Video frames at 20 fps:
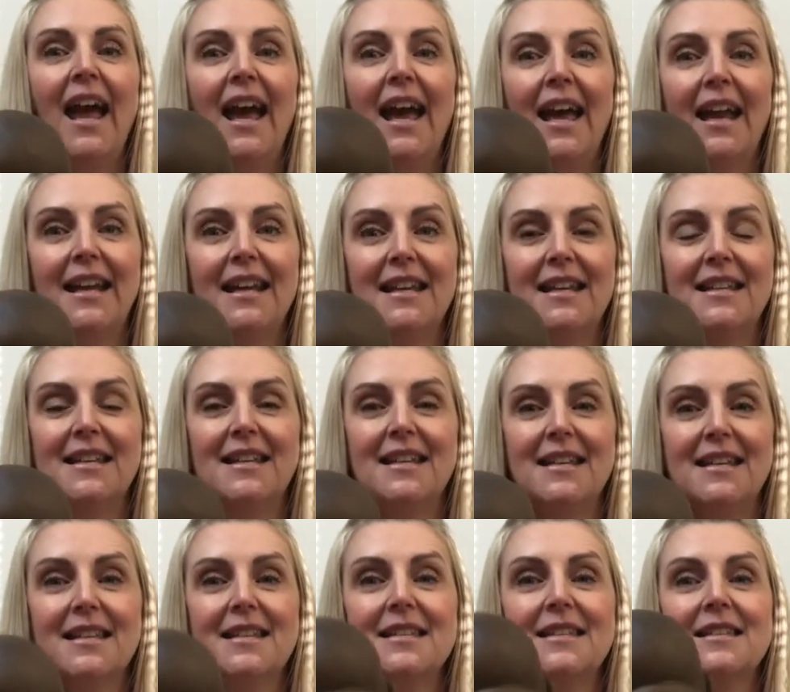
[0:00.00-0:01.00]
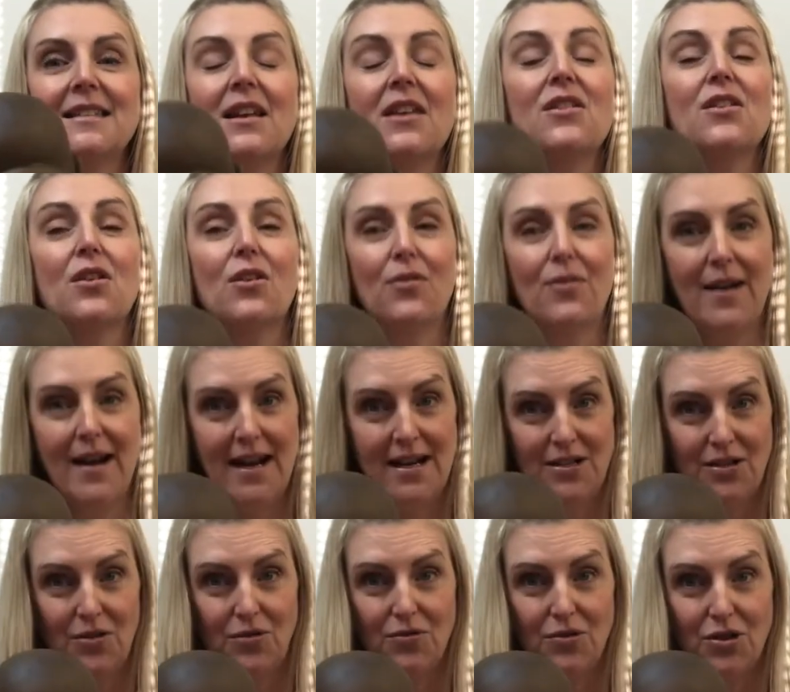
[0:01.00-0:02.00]
and it is the
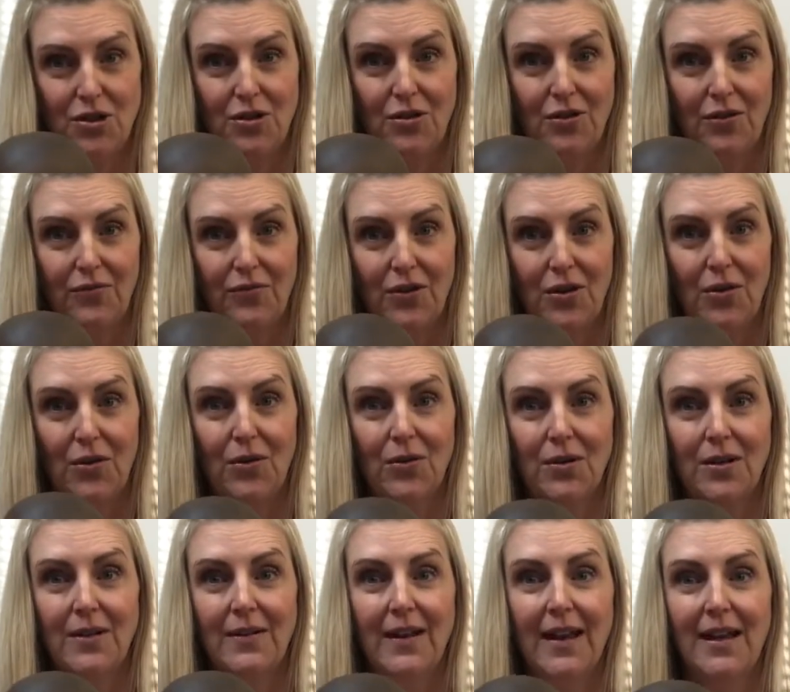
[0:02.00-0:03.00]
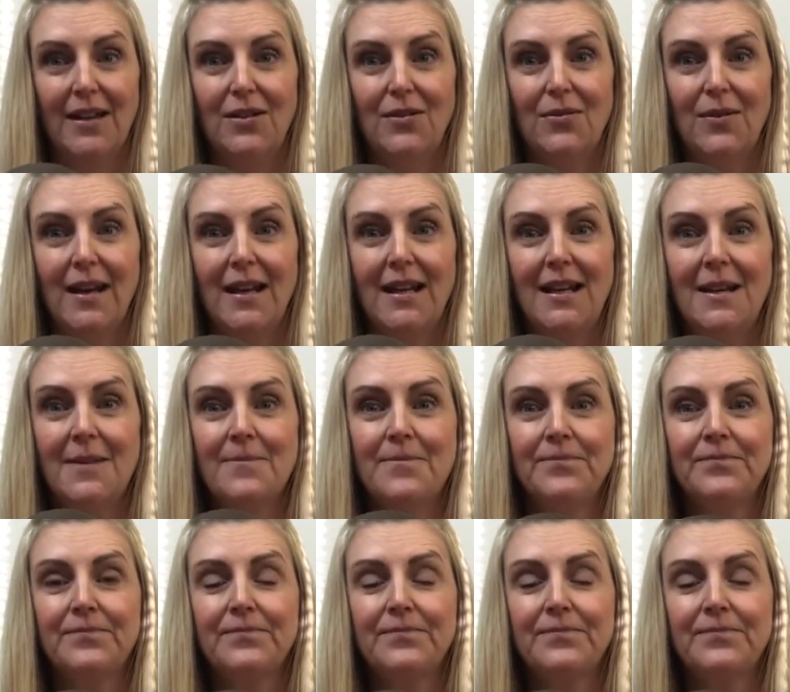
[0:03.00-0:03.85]
Grand Old Duke of York. Are you ready?